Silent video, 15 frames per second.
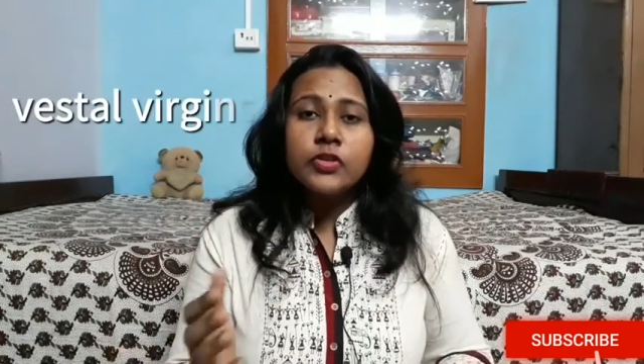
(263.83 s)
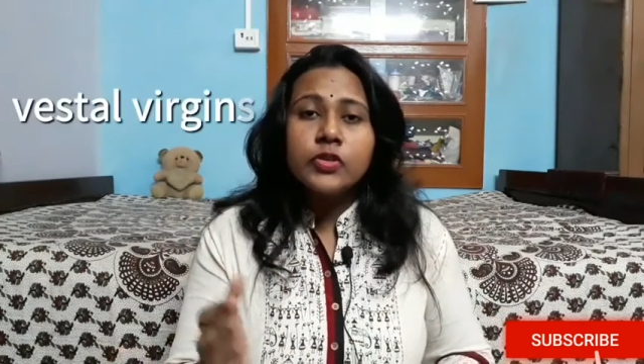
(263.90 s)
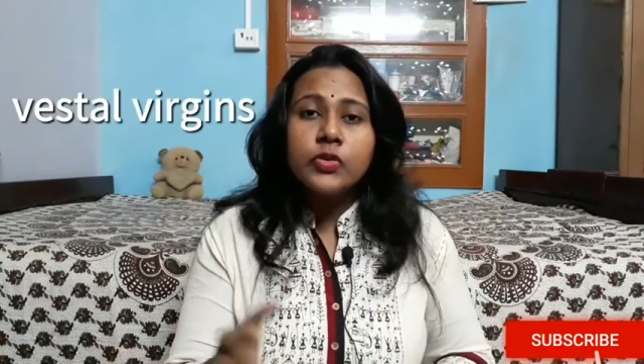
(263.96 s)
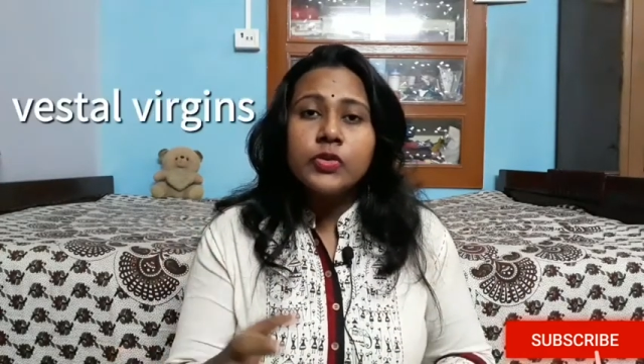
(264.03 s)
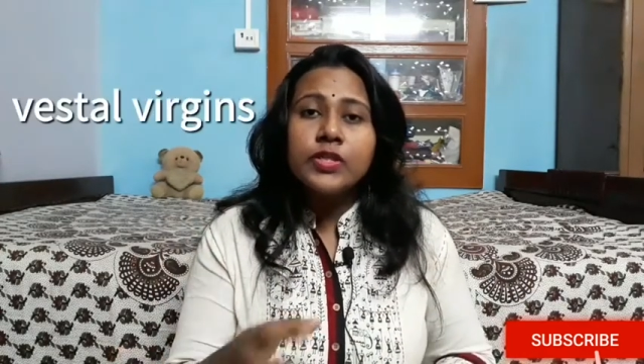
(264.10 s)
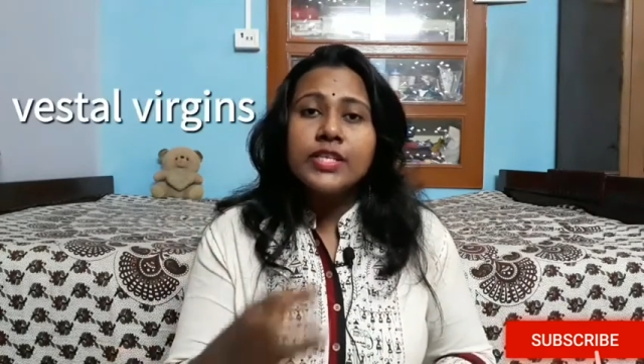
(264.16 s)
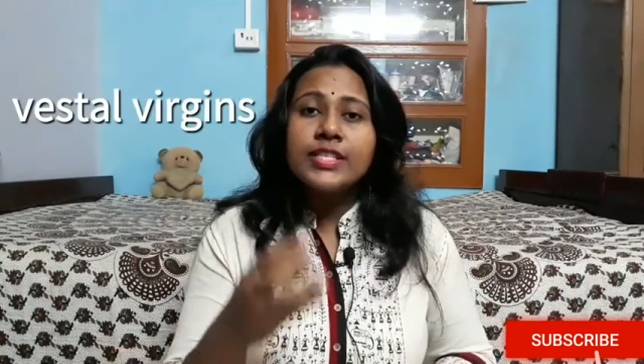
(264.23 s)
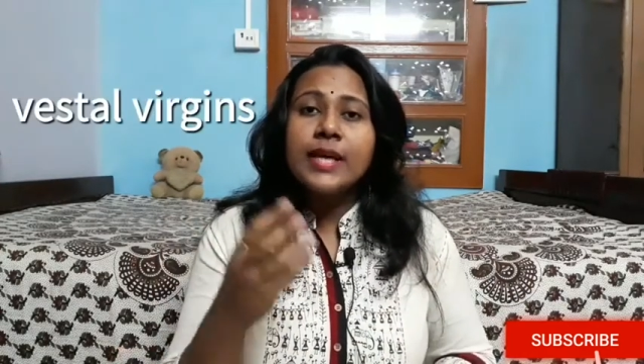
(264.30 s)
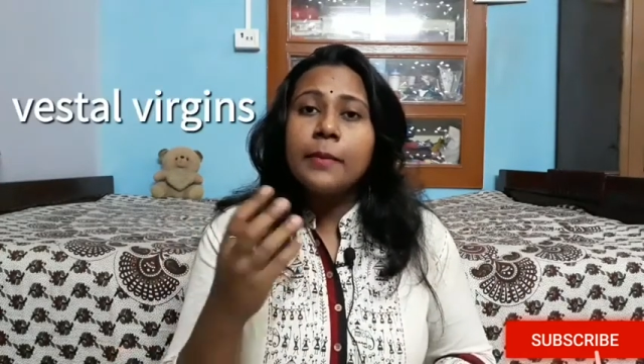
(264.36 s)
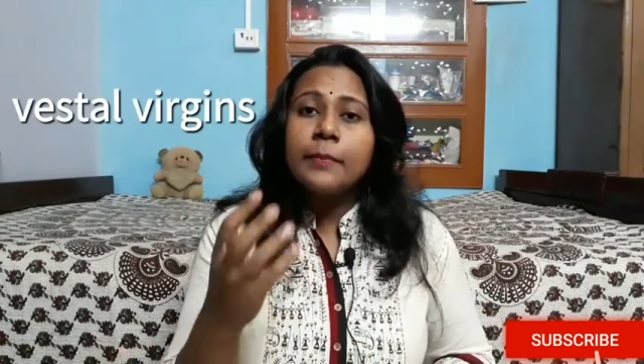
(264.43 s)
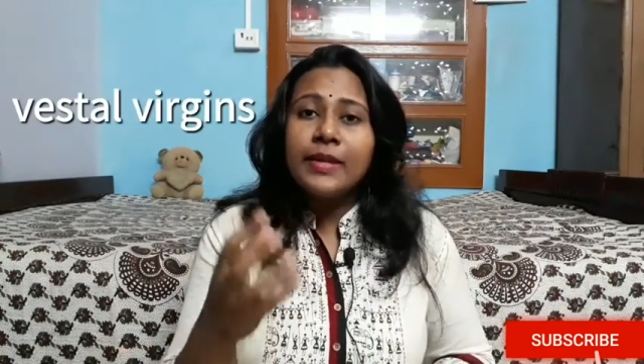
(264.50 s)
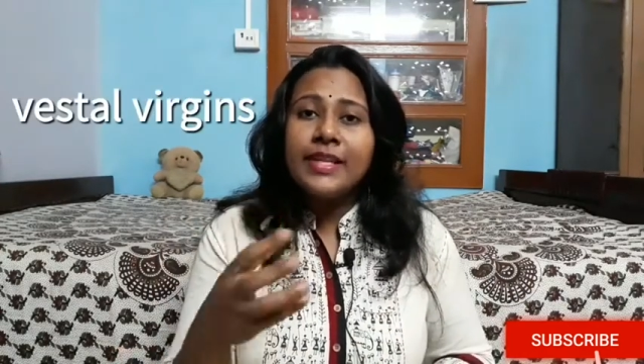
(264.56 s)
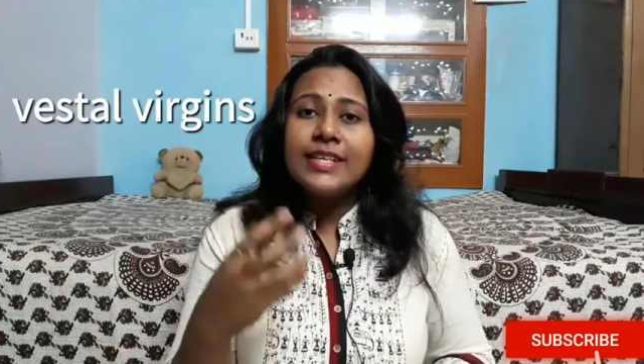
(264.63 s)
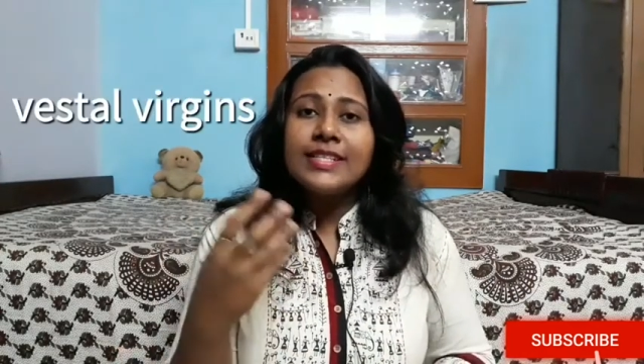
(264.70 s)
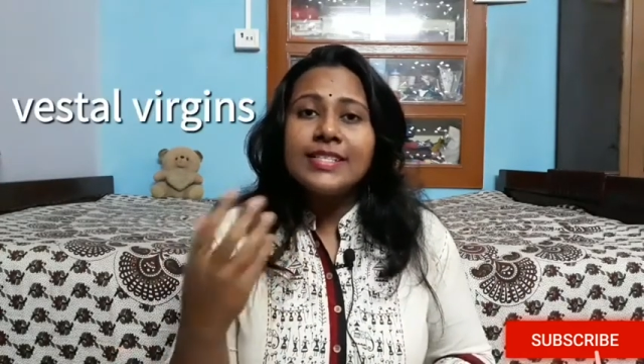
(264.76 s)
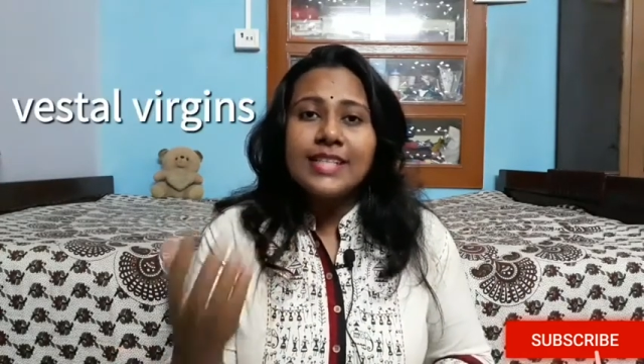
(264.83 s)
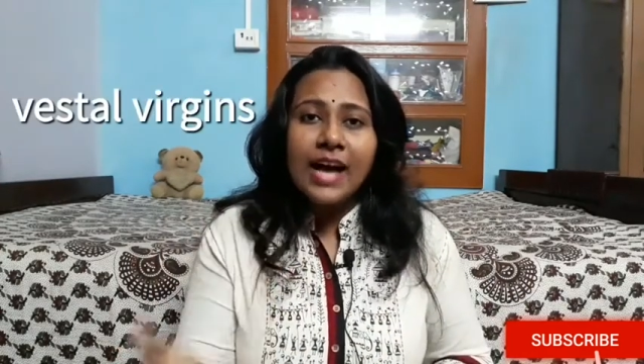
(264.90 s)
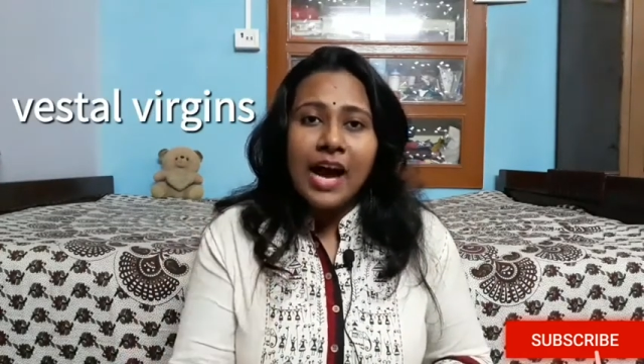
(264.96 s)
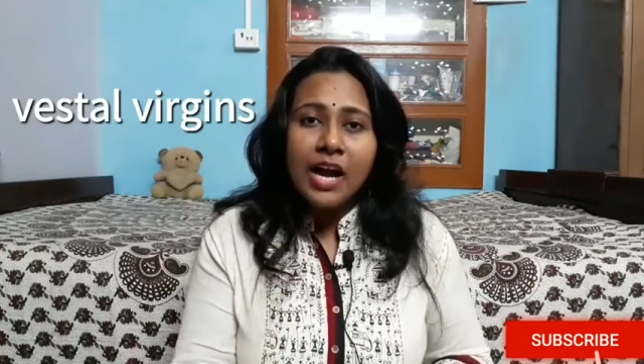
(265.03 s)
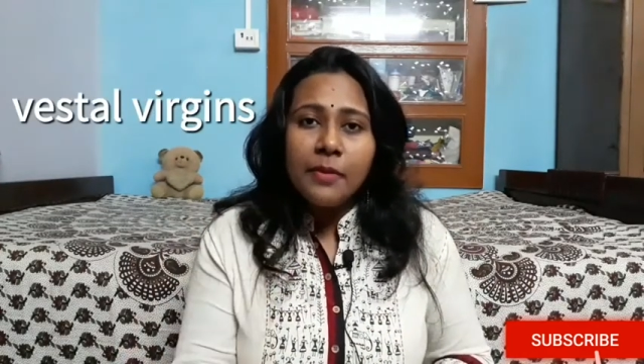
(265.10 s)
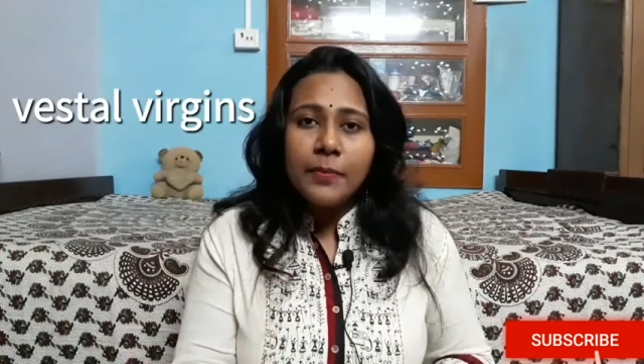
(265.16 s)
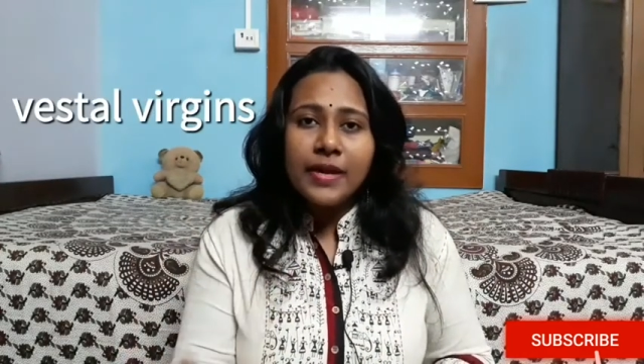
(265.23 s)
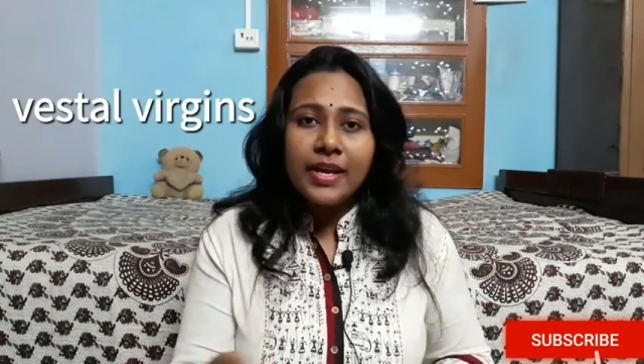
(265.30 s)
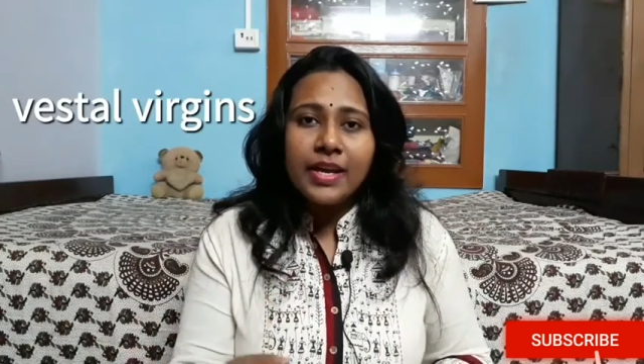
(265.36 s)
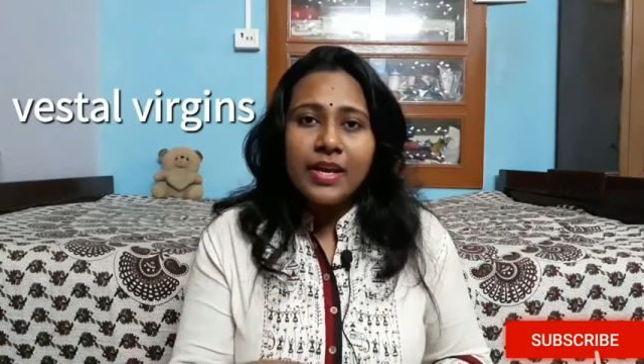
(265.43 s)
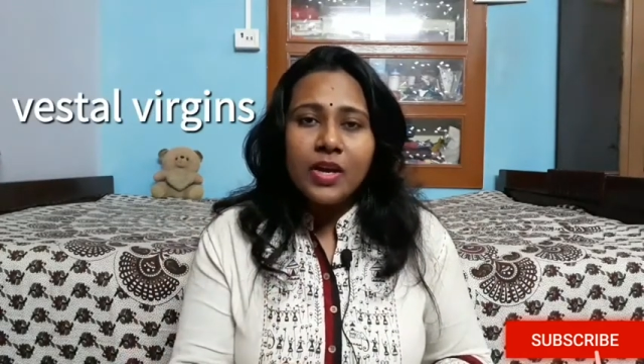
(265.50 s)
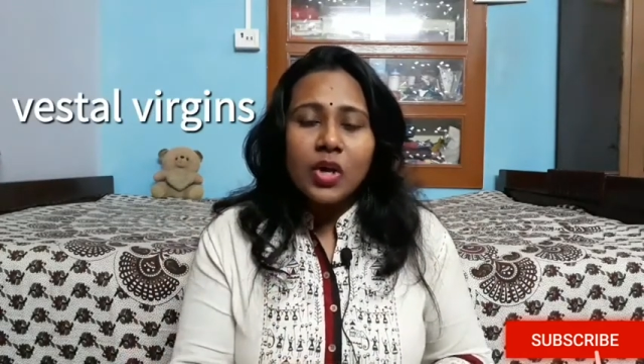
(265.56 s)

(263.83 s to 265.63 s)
to the Tamburlaine's army,